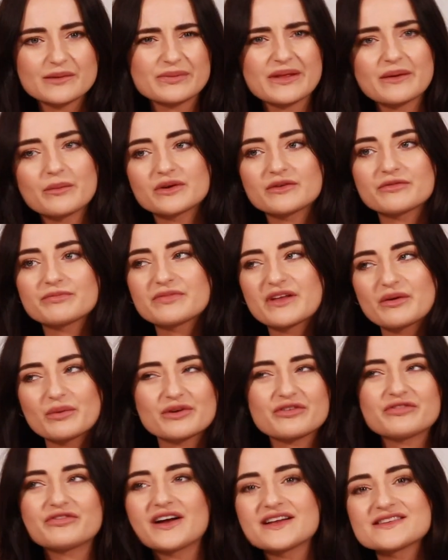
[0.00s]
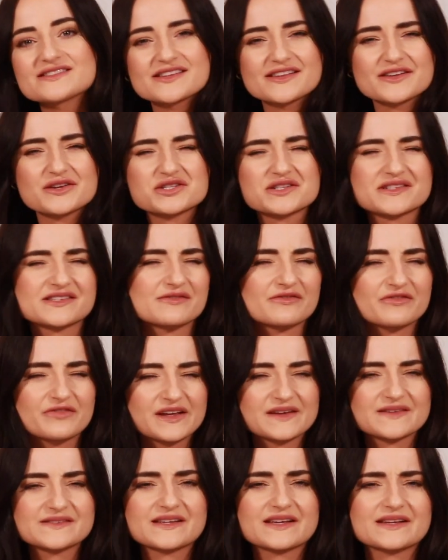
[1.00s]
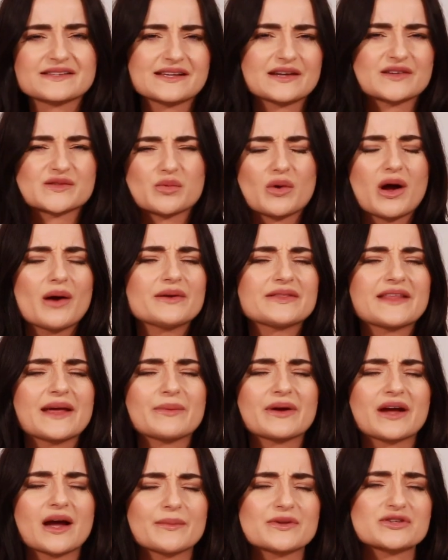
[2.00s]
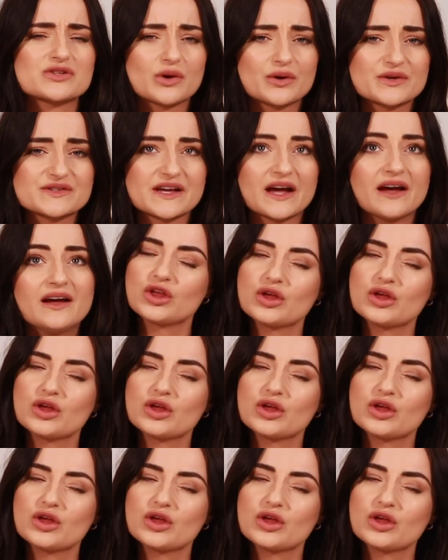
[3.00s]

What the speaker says: They want to find solutions and fix things. That's why would they become a doctor.